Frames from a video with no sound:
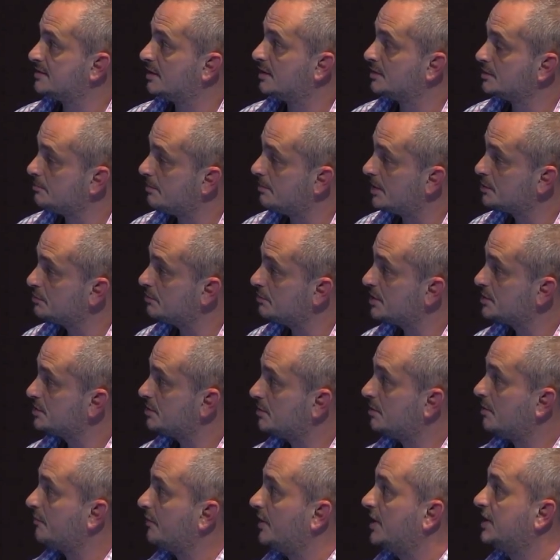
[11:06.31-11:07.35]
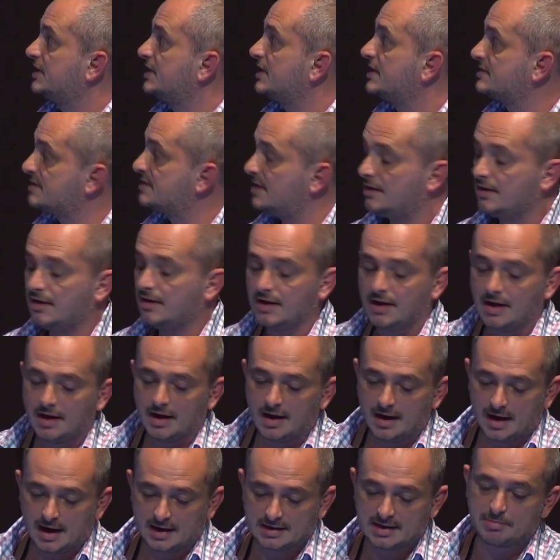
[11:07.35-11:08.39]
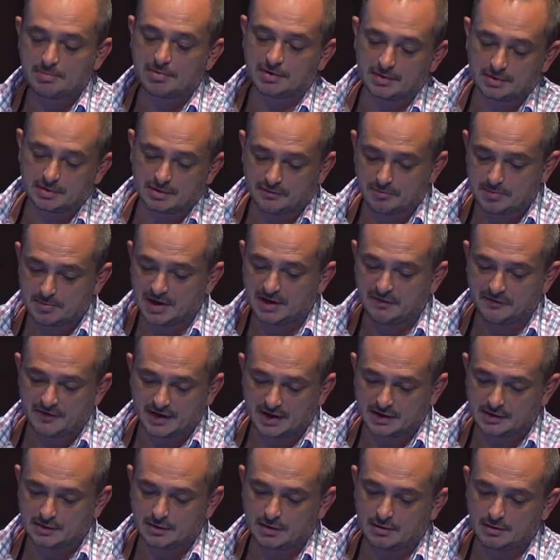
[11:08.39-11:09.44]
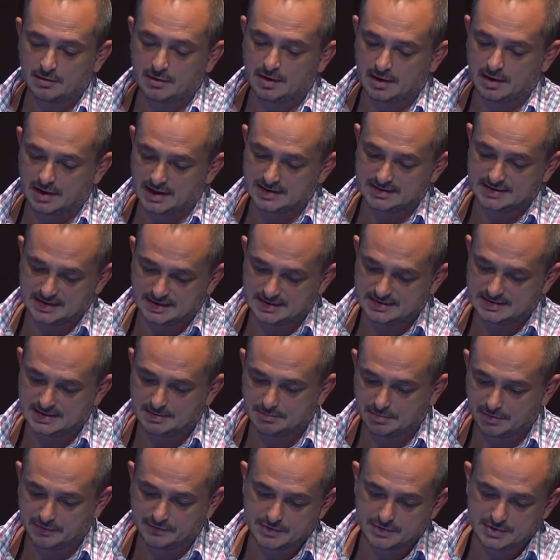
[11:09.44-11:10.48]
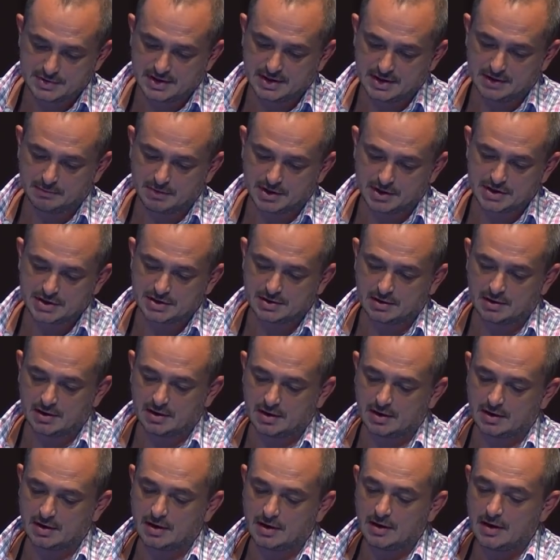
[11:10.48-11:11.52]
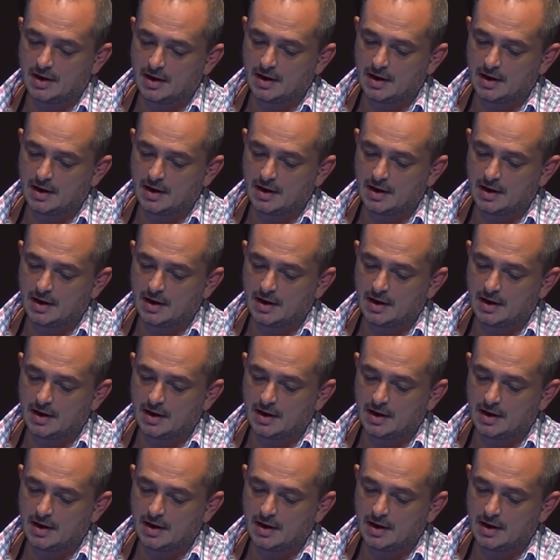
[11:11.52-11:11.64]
And the maturation of NK cells are dependent of many factors, as I said previously, which are